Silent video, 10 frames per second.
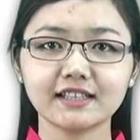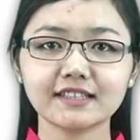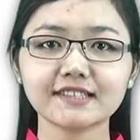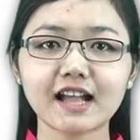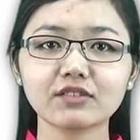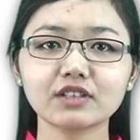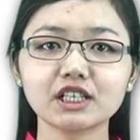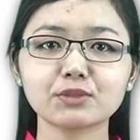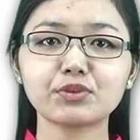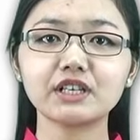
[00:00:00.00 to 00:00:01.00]
The sound
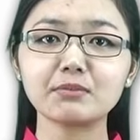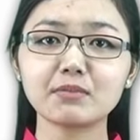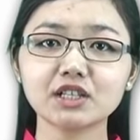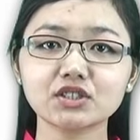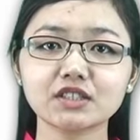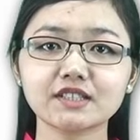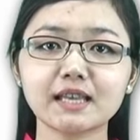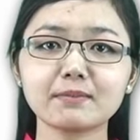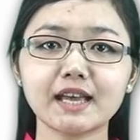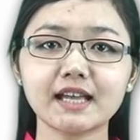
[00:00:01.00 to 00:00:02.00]
is pretty much the
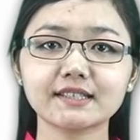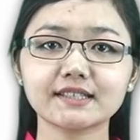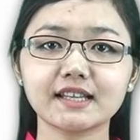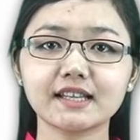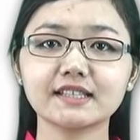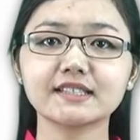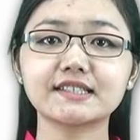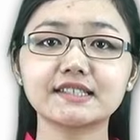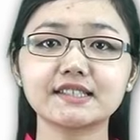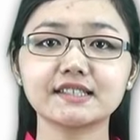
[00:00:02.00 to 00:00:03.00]
same as
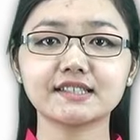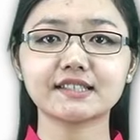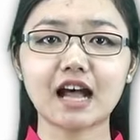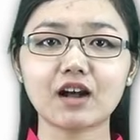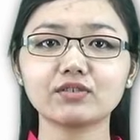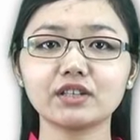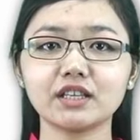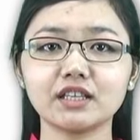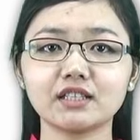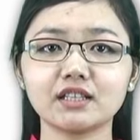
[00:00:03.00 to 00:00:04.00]
z sound
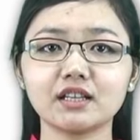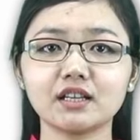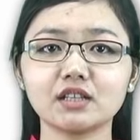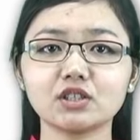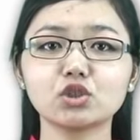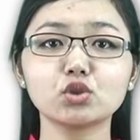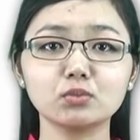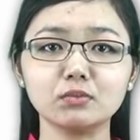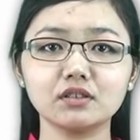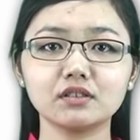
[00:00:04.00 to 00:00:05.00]
in
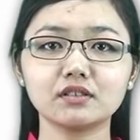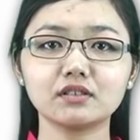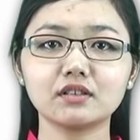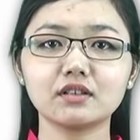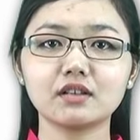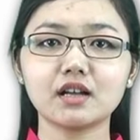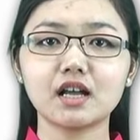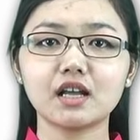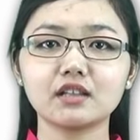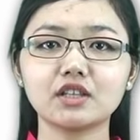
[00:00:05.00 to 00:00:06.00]
zoom.
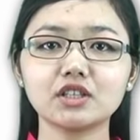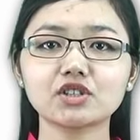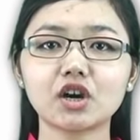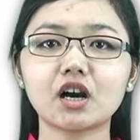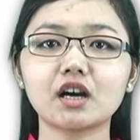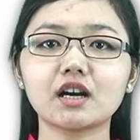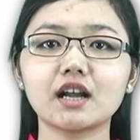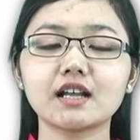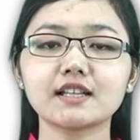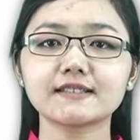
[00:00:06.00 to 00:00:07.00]
These are
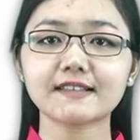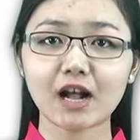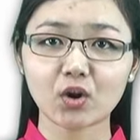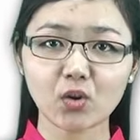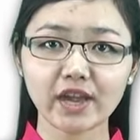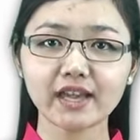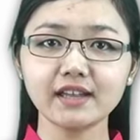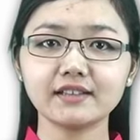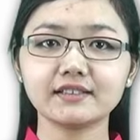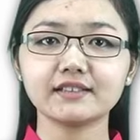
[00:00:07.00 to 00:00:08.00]

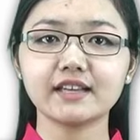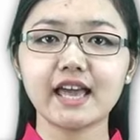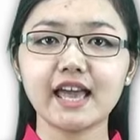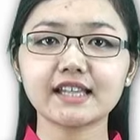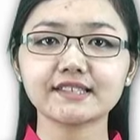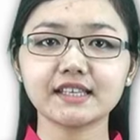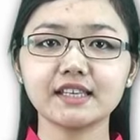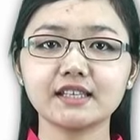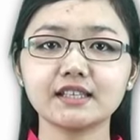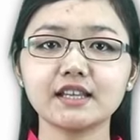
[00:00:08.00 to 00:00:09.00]
sagwe, as
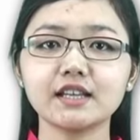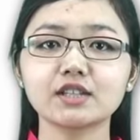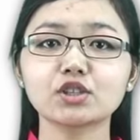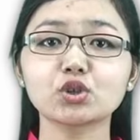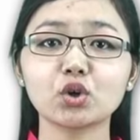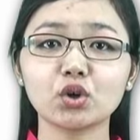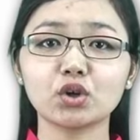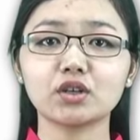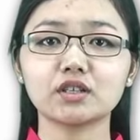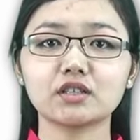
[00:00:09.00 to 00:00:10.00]
in
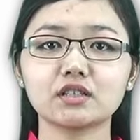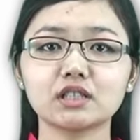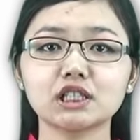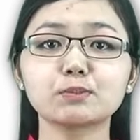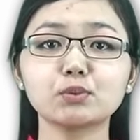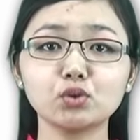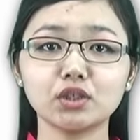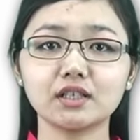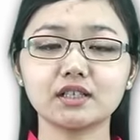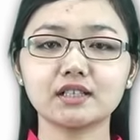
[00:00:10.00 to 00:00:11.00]
zone,
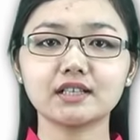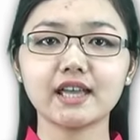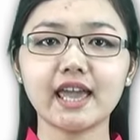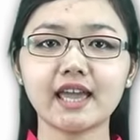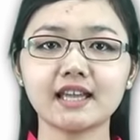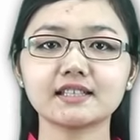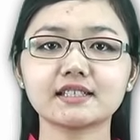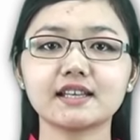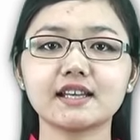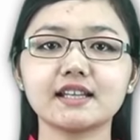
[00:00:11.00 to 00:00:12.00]
spoon, and